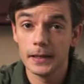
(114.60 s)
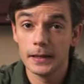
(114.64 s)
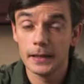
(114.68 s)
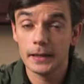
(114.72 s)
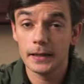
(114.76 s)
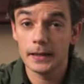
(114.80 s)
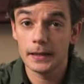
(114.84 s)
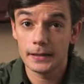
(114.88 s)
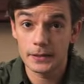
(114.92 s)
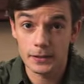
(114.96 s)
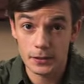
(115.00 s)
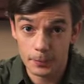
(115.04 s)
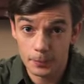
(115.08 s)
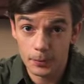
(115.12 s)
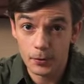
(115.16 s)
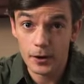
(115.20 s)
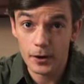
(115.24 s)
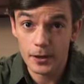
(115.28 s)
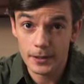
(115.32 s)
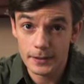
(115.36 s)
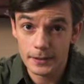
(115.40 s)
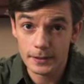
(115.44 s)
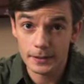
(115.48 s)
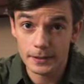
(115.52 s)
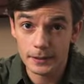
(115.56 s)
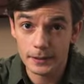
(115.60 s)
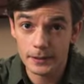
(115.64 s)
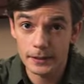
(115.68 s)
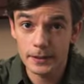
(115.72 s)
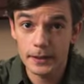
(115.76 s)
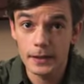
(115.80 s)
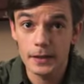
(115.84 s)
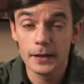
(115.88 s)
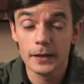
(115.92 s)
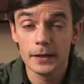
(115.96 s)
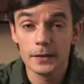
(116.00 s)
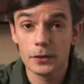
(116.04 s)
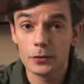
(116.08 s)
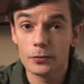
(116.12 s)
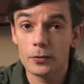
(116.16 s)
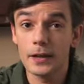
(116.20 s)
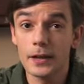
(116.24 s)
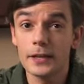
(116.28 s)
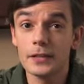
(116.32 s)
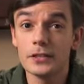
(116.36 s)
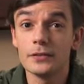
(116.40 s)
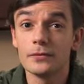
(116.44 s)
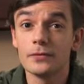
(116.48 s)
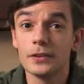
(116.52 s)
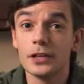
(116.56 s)
And surprisingly, the
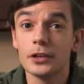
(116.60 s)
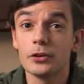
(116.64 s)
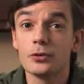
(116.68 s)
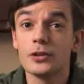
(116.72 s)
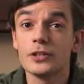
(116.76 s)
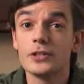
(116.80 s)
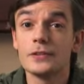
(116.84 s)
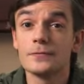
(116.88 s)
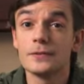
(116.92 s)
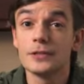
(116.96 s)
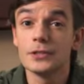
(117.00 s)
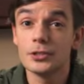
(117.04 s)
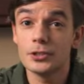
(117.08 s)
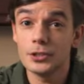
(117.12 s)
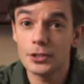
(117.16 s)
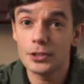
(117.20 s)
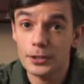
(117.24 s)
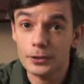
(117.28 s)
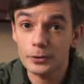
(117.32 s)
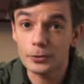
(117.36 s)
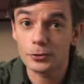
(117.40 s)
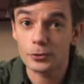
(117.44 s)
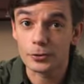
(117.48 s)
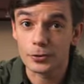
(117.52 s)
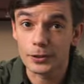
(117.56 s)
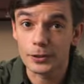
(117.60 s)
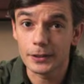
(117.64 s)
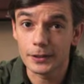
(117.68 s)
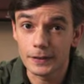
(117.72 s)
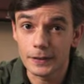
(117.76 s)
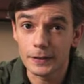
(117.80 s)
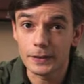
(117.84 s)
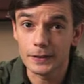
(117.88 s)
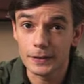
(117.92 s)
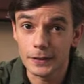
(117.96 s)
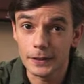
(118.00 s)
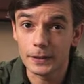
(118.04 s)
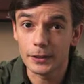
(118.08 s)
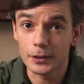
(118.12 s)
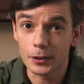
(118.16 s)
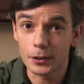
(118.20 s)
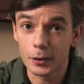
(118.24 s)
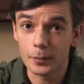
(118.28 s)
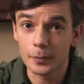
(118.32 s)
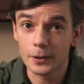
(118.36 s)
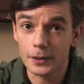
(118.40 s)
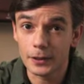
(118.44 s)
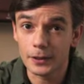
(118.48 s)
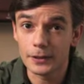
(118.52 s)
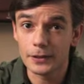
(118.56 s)
rate of increase for children in these
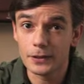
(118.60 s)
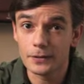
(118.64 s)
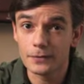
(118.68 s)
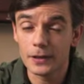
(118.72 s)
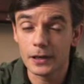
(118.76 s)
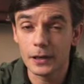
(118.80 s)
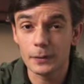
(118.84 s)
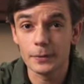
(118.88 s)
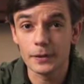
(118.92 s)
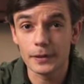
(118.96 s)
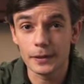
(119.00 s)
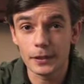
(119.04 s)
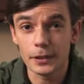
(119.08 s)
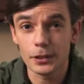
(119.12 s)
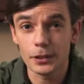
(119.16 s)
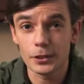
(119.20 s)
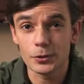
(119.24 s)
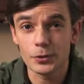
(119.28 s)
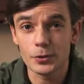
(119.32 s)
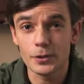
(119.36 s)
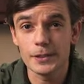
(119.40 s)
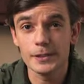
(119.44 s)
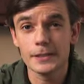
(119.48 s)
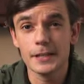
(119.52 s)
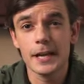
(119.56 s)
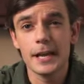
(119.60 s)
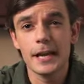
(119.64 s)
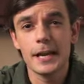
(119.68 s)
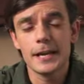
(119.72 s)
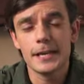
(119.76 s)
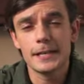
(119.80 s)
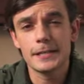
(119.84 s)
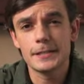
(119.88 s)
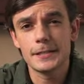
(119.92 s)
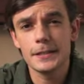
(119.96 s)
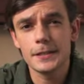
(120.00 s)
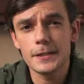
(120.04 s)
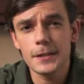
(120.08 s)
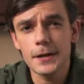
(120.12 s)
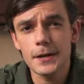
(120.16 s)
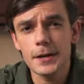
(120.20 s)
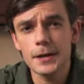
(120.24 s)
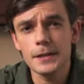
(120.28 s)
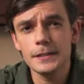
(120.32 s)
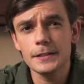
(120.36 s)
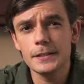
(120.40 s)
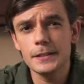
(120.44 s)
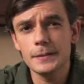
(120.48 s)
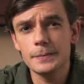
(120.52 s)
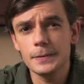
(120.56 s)
economically developing countries is
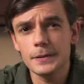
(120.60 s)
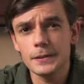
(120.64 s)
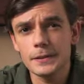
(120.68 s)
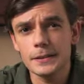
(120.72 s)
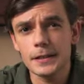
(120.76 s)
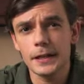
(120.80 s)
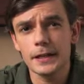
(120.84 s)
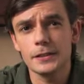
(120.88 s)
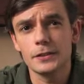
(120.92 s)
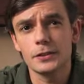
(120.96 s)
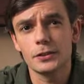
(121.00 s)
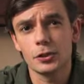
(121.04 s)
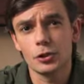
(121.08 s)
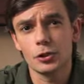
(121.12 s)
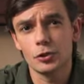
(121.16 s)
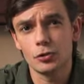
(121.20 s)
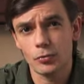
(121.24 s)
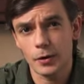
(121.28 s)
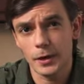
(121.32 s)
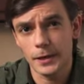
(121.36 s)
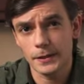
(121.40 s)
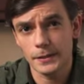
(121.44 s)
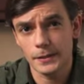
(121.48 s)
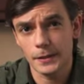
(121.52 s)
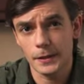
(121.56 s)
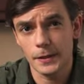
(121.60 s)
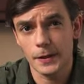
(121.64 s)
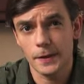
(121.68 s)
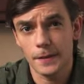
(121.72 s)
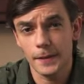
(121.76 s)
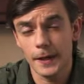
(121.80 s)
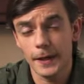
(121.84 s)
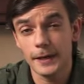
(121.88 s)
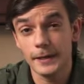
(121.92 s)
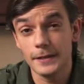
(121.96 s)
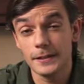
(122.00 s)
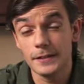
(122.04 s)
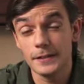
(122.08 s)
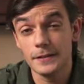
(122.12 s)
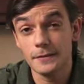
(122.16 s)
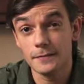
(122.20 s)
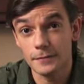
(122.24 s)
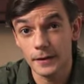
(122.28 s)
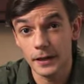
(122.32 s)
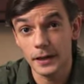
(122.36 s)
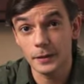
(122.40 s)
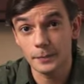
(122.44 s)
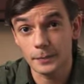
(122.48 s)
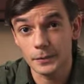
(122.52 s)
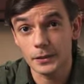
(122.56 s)
30% greater than in
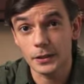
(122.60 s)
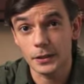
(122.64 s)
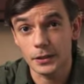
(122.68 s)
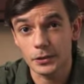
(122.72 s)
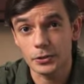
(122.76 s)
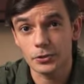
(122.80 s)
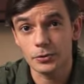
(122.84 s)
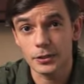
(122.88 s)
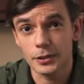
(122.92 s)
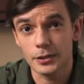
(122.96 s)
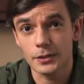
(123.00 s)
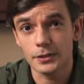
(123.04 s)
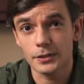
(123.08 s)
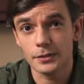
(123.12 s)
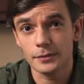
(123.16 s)
developed countries.